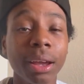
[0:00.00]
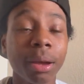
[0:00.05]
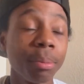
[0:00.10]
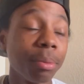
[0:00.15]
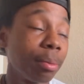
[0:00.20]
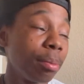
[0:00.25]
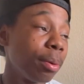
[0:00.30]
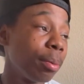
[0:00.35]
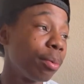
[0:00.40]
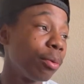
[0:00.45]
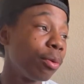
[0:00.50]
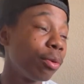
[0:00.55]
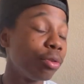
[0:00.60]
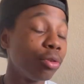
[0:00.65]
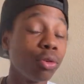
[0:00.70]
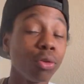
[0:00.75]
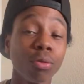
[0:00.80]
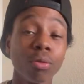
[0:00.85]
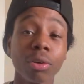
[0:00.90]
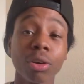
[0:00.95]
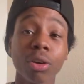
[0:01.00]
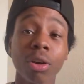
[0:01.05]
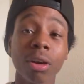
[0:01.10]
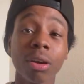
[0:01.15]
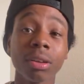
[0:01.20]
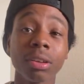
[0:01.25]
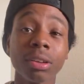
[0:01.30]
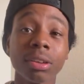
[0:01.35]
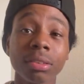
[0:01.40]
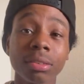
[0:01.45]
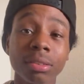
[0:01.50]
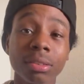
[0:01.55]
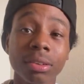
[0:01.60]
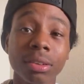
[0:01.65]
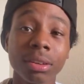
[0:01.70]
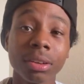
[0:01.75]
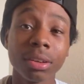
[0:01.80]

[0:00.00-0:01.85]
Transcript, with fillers: I mean, people gonna do it regardless.